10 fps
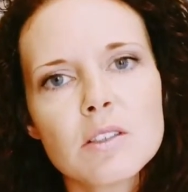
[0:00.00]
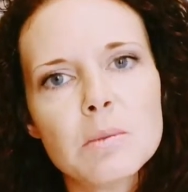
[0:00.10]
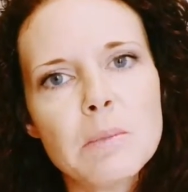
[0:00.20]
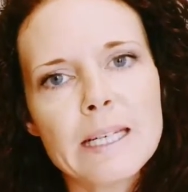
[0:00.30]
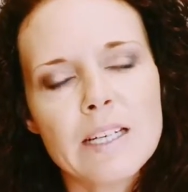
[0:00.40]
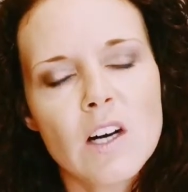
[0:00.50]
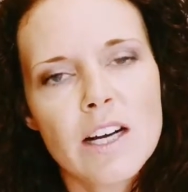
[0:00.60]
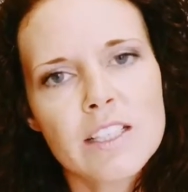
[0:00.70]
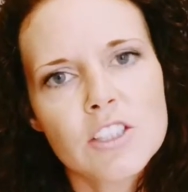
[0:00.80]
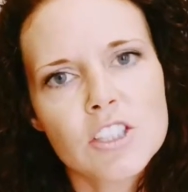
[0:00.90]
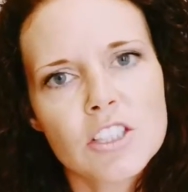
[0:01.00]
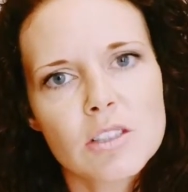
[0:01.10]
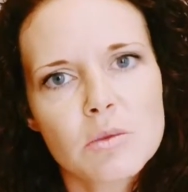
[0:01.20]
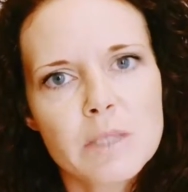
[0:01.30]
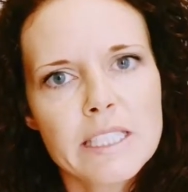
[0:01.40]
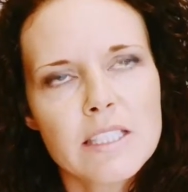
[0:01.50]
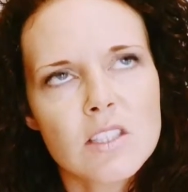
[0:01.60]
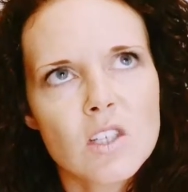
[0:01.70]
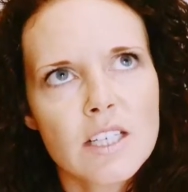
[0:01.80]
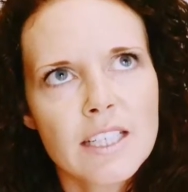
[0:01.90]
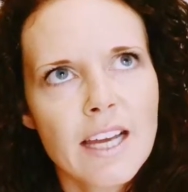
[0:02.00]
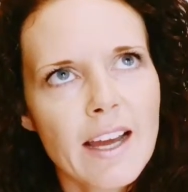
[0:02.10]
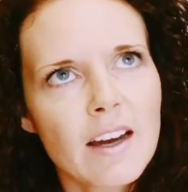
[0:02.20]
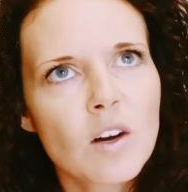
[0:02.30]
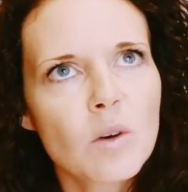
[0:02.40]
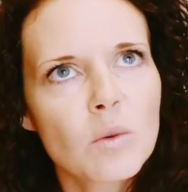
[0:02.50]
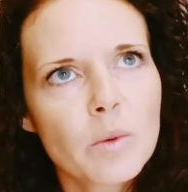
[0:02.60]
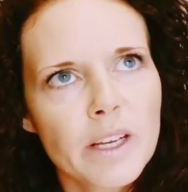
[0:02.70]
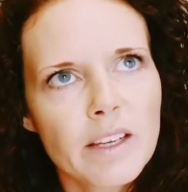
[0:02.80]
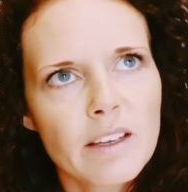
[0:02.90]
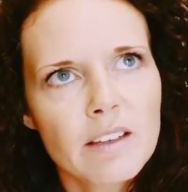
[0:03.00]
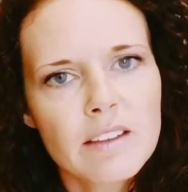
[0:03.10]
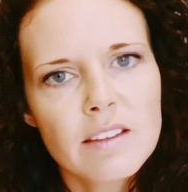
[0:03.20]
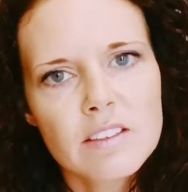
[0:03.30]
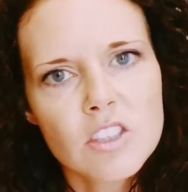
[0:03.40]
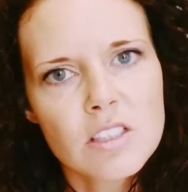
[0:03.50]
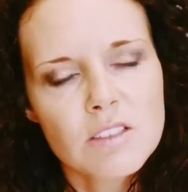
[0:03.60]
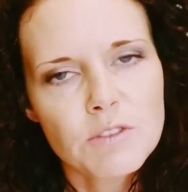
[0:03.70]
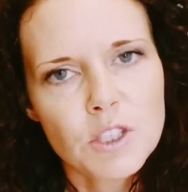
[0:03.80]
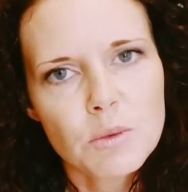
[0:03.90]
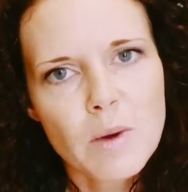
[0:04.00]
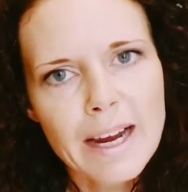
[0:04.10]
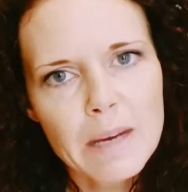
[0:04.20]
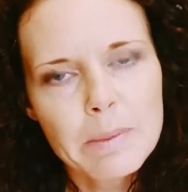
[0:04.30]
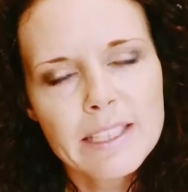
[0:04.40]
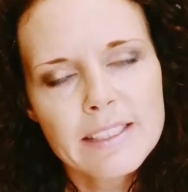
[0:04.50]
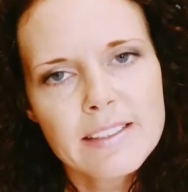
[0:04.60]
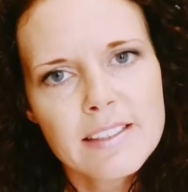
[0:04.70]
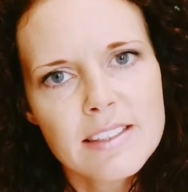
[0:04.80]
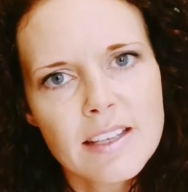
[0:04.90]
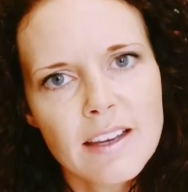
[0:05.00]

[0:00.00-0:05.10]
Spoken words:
Oh my gosh, we started out with just a few rabbits,